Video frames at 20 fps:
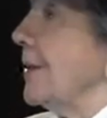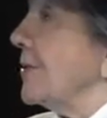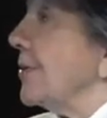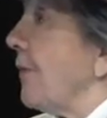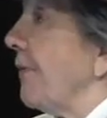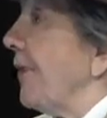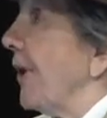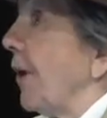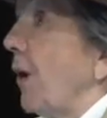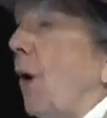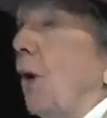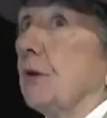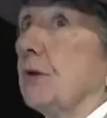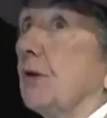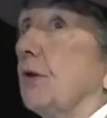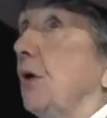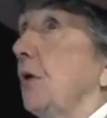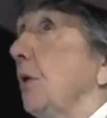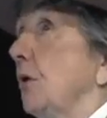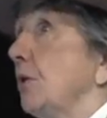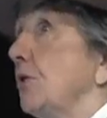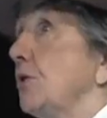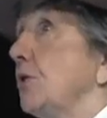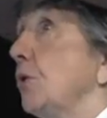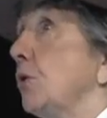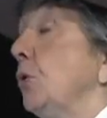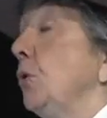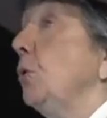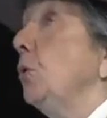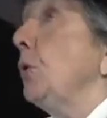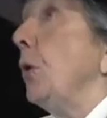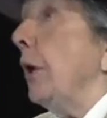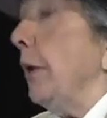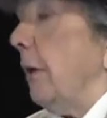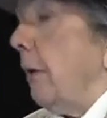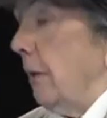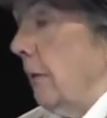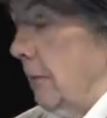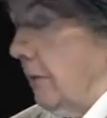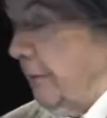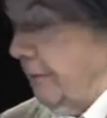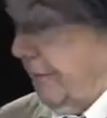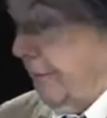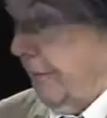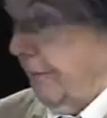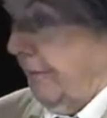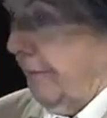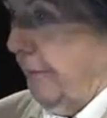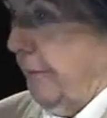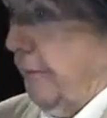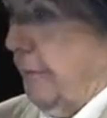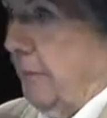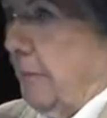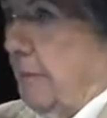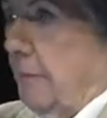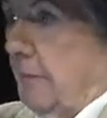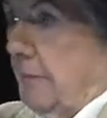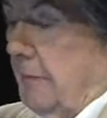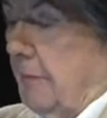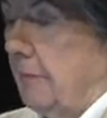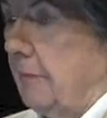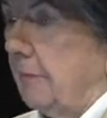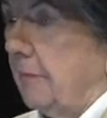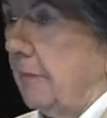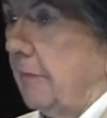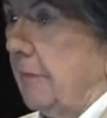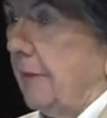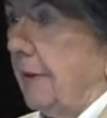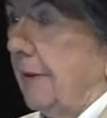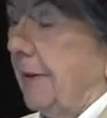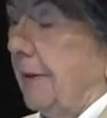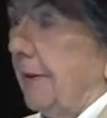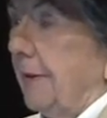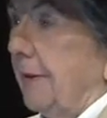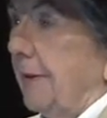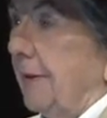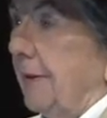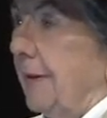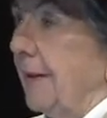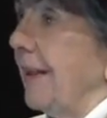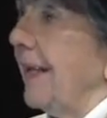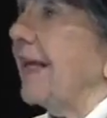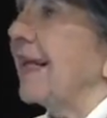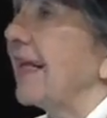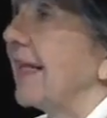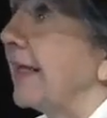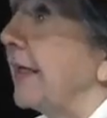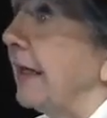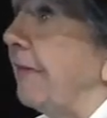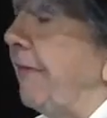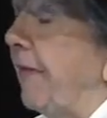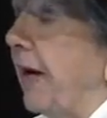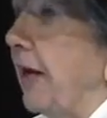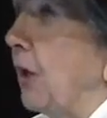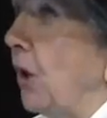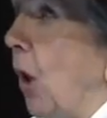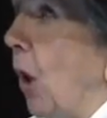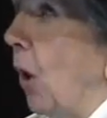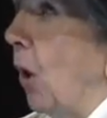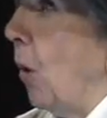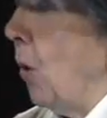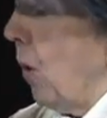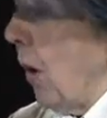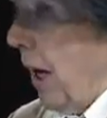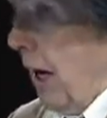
so they called it Girl Scouting. Hmm. Little did they know